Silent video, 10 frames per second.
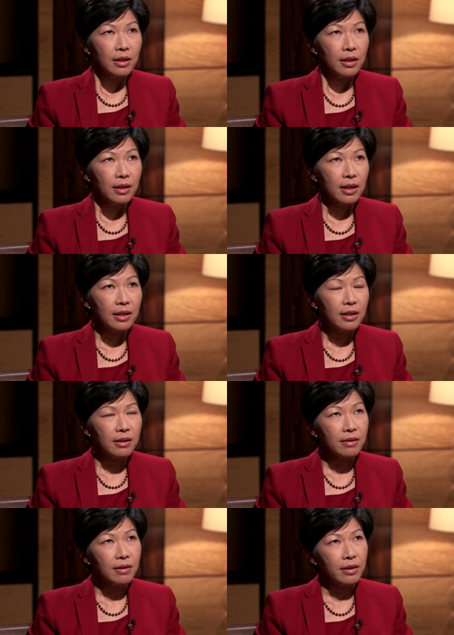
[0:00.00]
Yeah, I
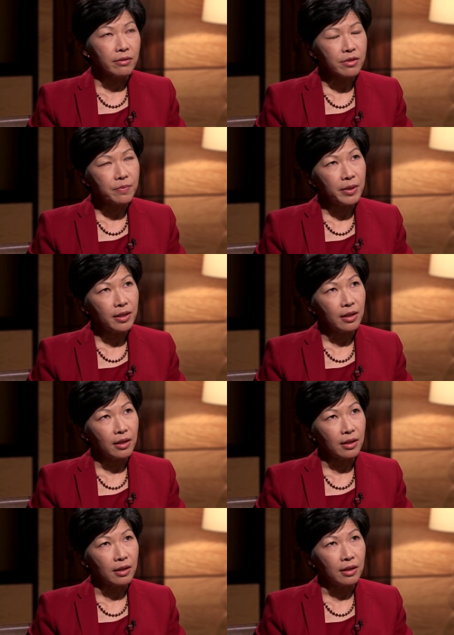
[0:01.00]
think you know,
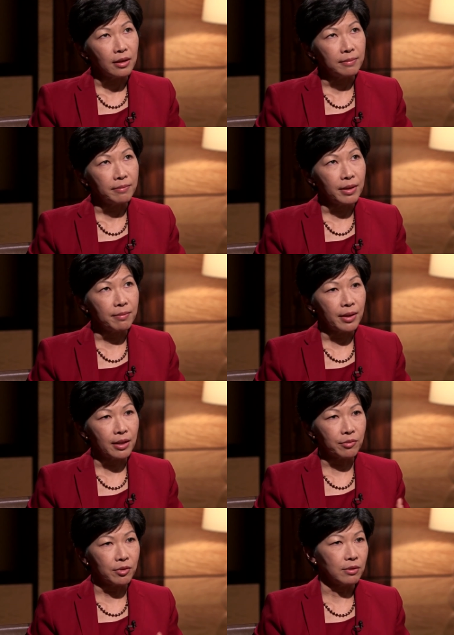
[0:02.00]
speaking um, in
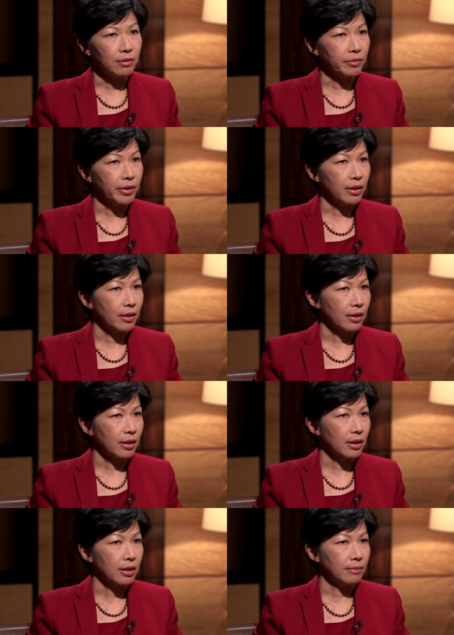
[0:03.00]
my role with
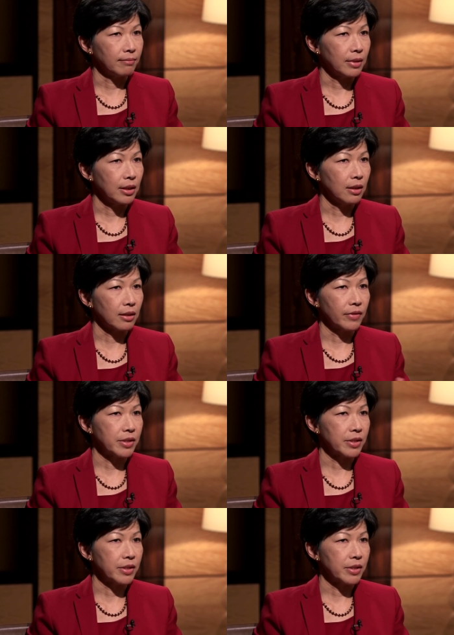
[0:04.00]
um, a lot of